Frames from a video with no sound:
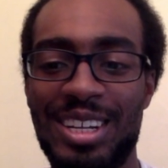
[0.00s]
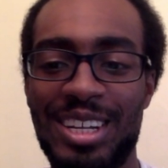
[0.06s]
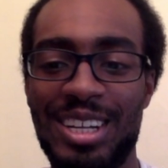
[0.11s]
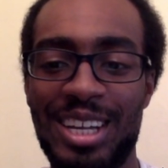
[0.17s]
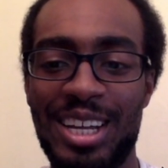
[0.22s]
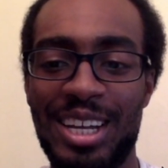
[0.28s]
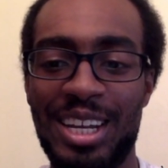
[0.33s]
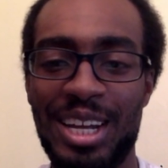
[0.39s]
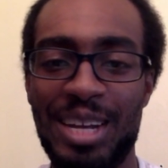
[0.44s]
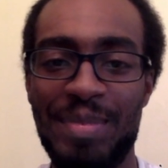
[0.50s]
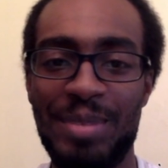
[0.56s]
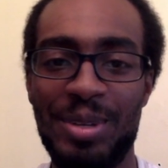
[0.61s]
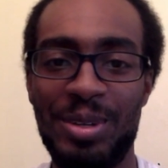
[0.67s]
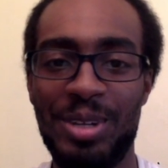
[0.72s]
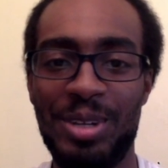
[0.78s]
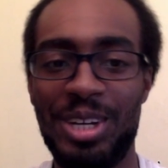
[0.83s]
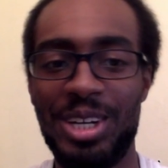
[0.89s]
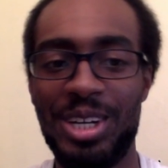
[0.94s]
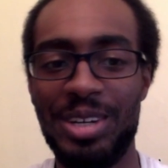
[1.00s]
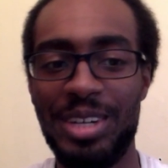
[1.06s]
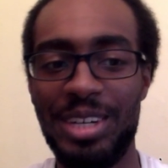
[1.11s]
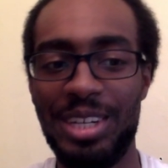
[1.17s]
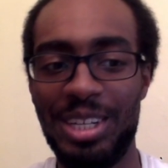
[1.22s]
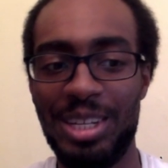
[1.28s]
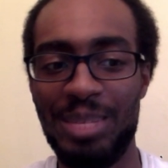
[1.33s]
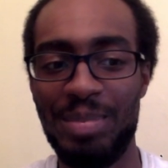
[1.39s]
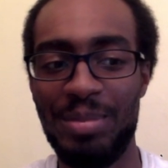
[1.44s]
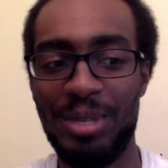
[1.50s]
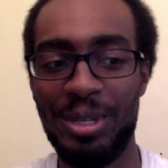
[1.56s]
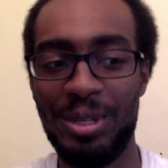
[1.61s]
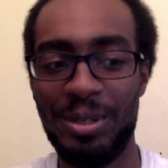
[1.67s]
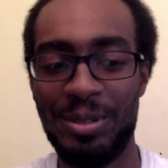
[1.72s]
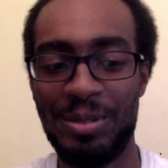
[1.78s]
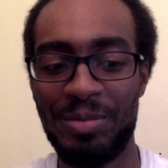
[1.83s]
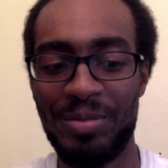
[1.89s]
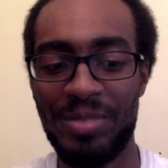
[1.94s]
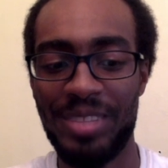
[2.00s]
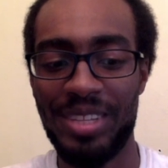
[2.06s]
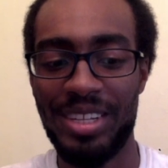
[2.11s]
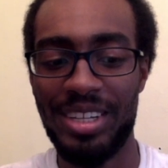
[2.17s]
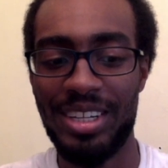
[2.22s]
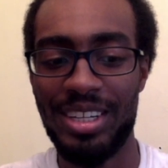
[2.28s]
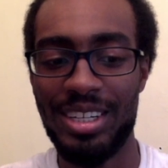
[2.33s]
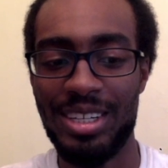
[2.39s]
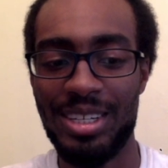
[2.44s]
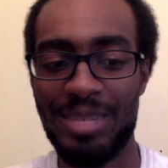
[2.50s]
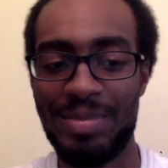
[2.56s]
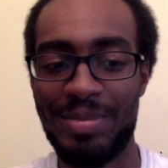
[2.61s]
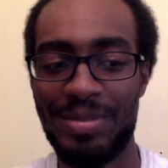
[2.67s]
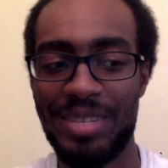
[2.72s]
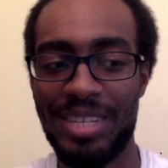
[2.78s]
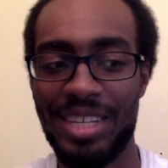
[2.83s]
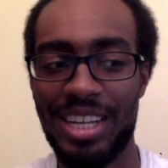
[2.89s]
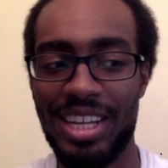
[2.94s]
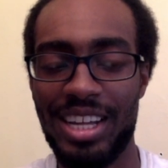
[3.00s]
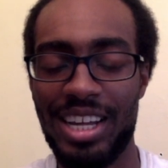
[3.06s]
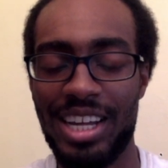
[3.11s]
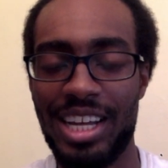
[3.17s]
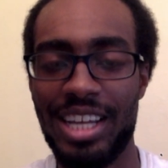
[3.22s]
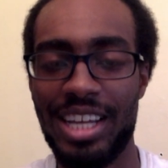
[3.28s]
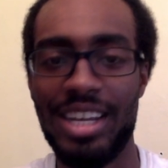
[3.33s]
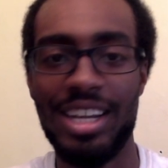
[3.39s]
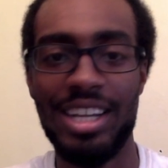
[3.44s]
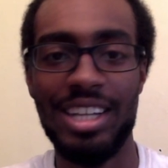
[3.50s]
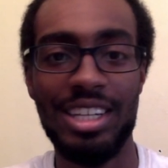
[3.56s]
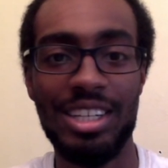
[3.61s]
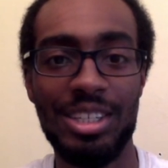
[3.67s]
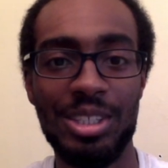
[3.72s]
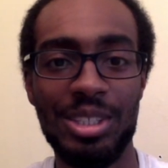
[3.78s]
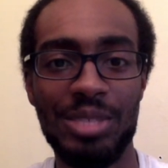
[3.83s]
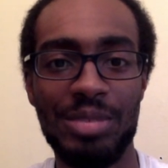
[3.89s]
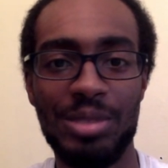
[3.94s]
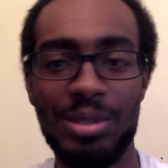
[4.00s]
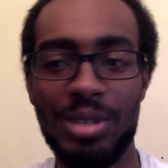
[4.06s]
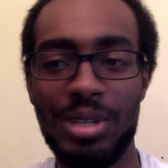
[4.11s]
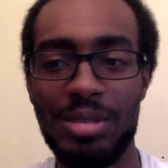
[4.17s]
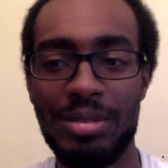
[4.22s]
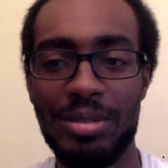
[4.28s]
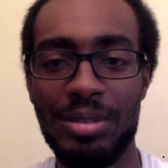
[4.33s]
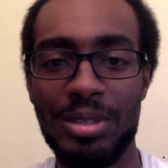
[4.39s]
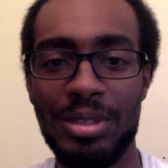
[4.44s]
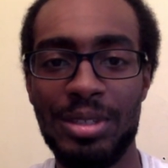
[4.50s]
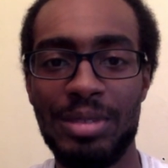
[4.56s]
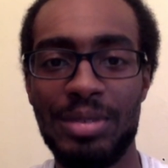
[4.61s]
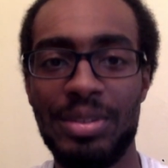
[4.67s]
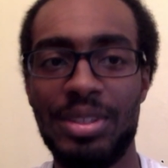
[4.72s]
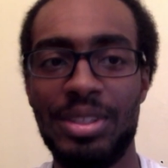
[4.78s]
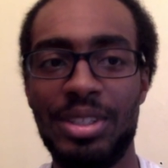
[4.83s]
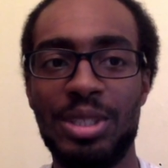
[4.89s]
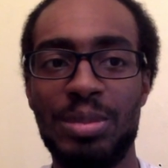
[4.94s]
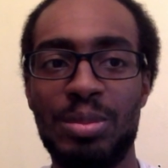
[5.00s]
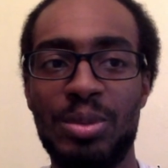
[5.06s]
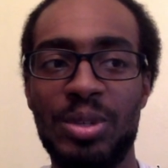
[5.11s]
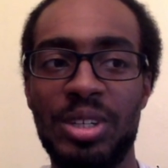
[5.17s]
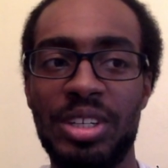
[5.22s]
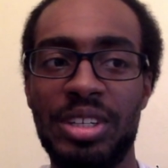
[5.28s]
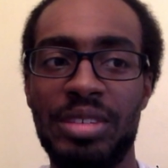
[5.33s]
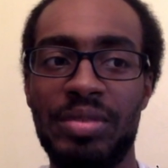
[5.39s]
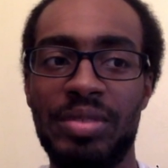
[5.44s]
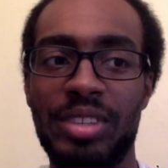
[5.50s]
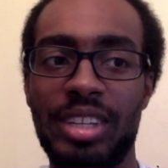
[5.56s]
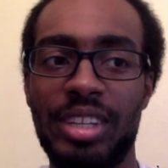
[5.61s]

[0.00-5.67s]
and I am no longer in limbo. I got an interview offer this morning,